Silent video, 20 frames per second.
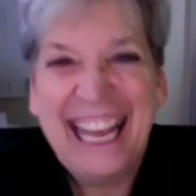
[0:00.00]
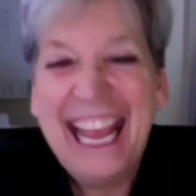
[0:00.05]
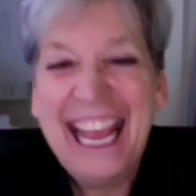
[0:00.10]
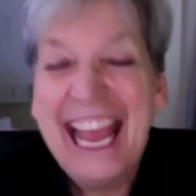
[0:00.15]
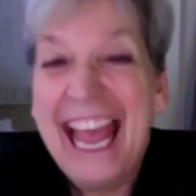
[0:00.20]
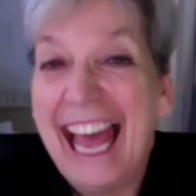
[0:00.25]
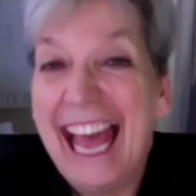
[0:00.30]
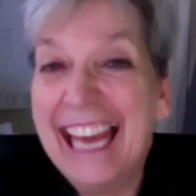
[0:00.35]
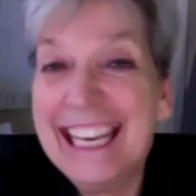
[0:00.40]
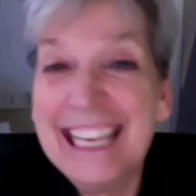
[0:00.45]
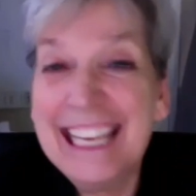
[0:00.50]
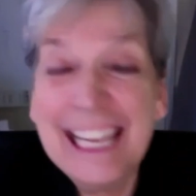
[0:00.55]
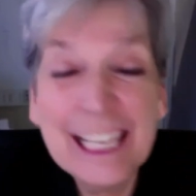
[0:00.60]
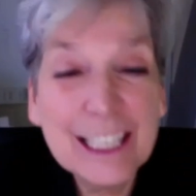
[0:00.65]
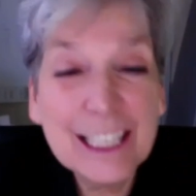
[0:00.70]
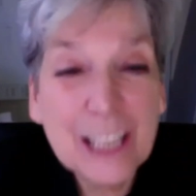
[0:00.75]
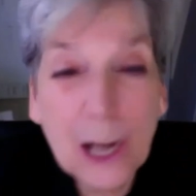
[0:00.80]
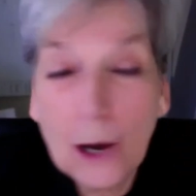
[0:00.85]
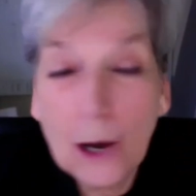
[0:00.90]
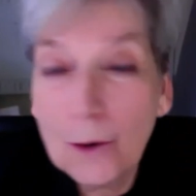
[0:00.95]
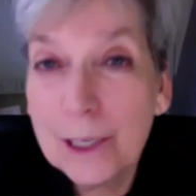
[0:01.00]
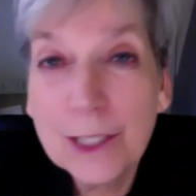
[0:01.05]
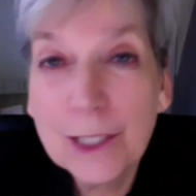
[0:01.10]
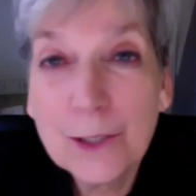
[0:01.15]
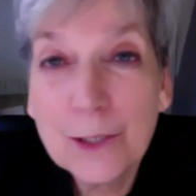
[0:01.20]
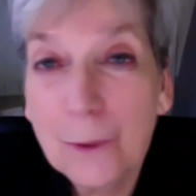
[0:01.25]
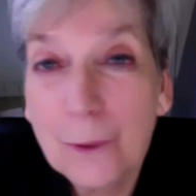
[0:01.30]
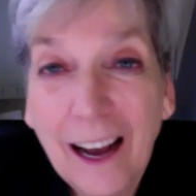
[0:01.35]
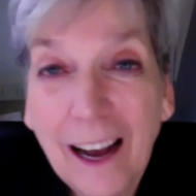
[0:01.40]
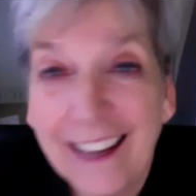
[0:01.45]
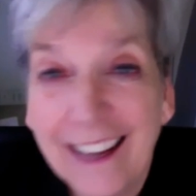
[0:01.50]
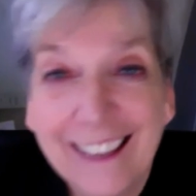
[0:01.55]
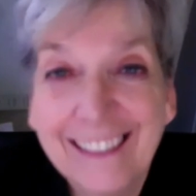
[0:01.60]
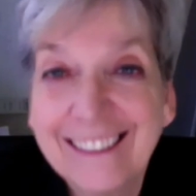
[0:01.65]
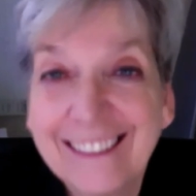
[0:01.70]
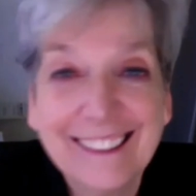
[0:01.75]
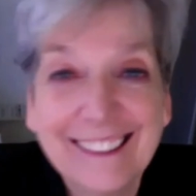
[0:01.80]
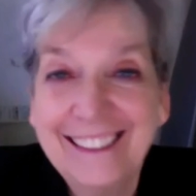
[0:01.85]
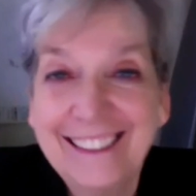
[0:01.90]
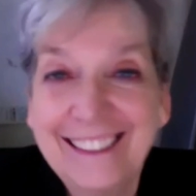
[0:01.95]
and he's always right
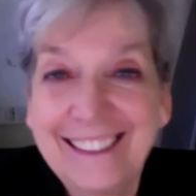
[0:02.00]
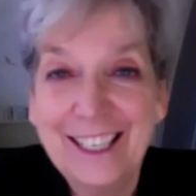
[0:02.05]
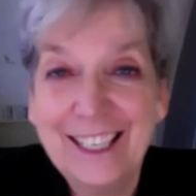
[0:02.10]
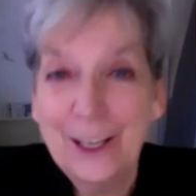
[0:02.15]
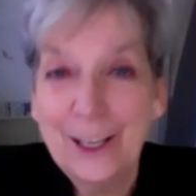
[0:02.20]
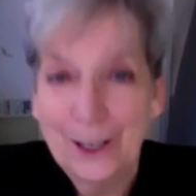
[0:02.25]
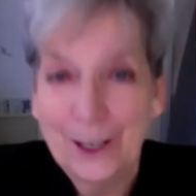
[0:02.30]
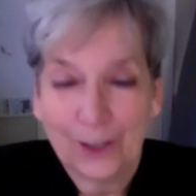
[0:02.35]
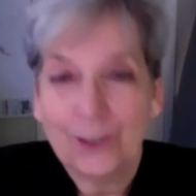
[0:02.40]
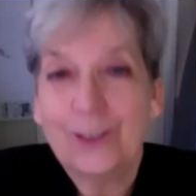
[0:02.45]
too,